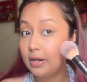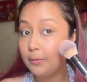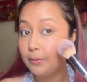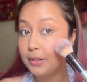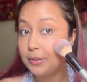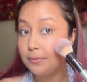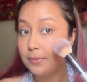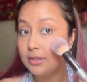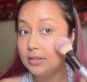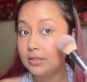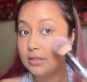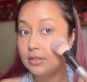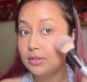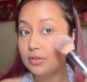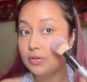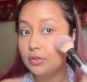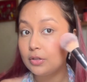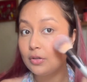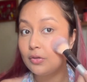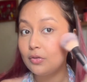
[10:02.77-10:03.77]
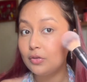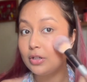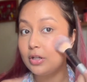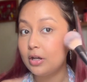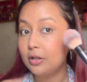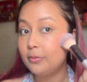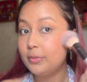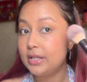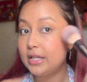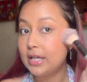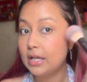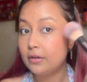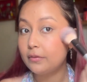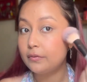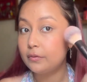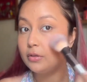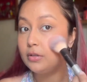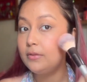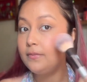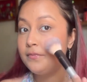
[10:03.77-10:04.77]
pigmented, so you gotta be
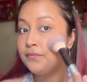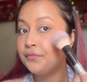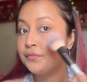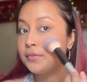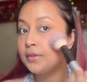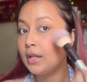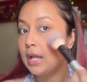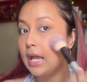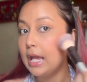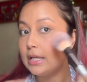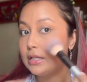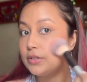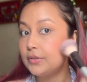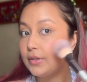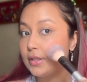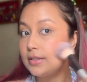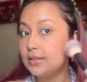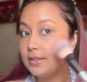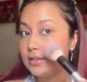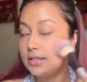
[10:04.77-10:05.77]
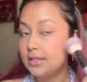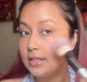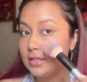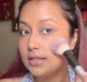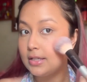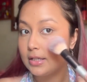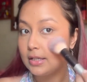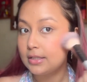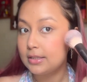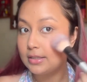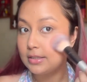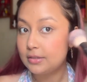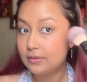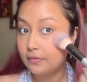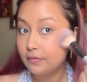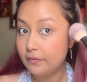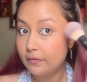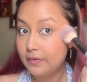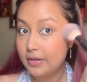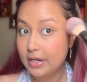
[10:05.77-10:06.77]
careful. As you can see, it's
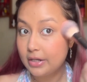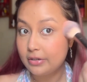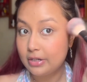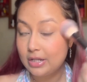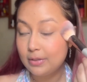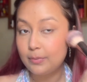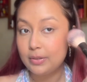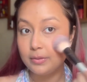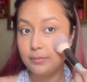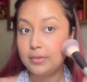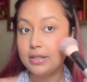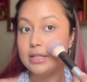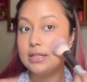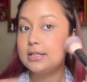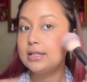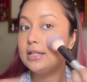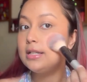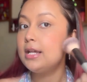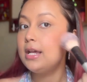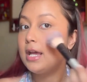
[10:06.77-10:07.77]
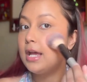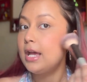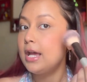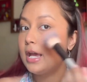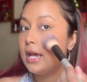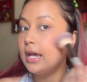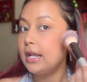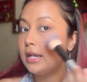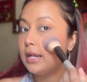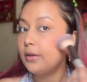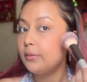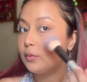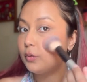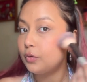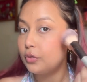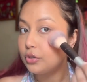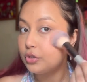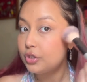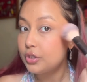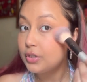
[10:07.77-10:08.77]
very pigmented. And I'm
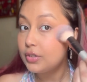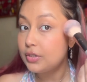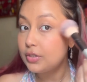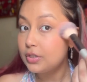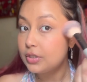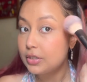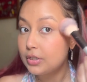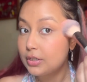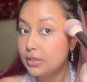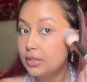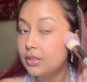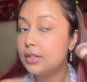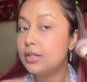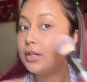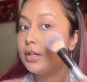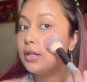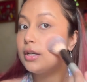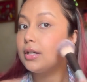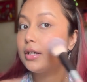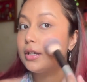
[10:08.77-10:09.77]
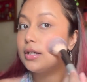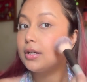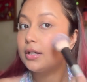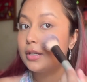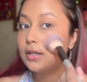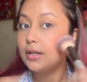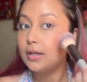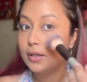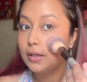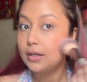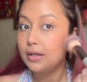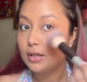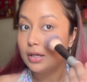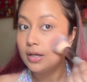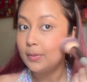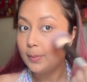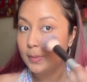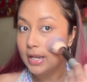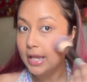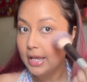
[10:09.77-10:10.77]
gonna just
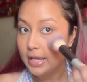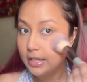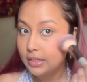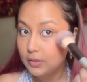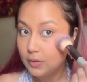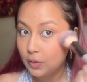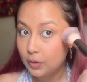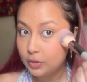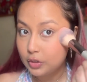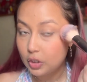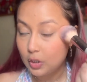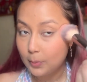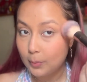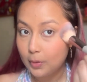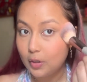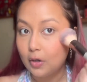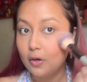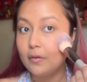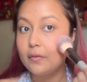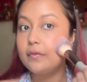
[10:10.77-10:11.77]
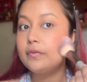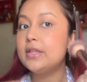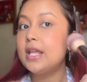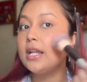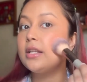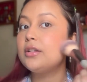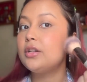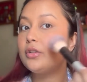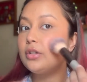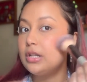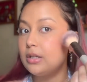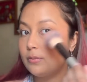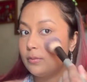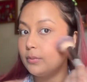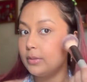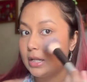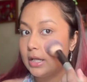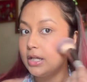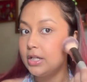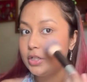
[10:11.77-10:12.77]
apply it on top of that cream
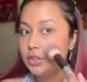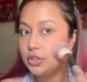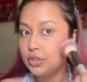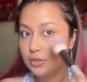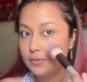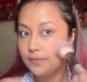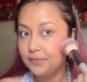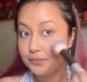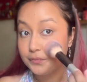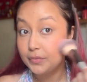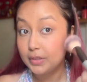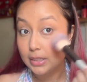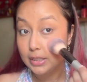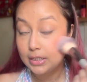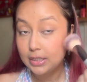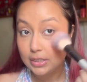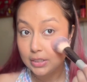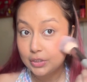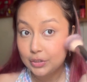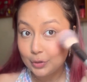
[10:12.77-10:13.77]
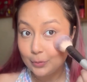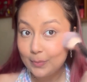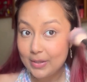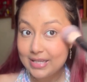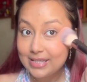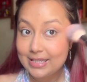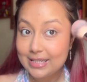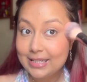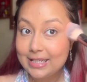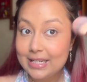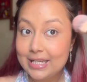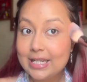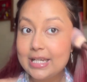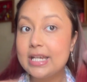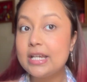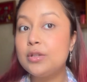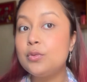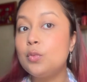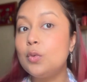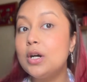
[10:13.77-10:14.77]
blush. So basically,
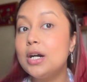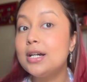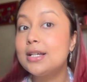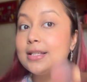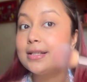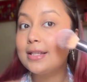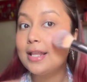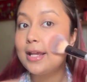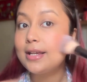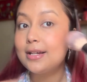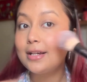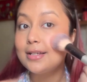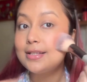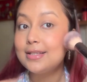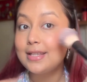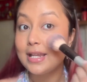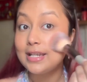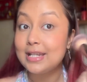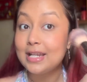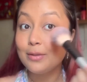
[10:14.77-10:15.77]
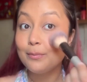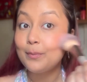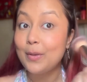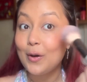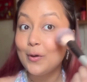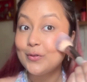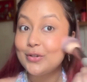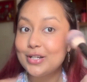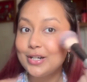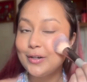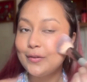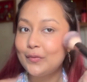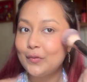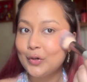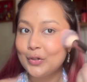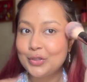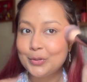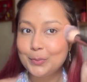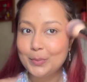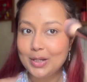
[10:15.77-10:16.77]
it works like a setting powder
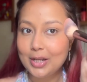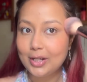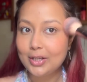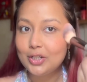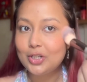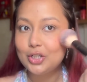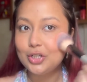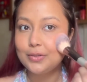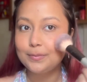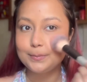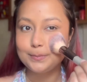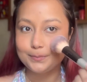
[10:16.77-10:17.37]
for the blush.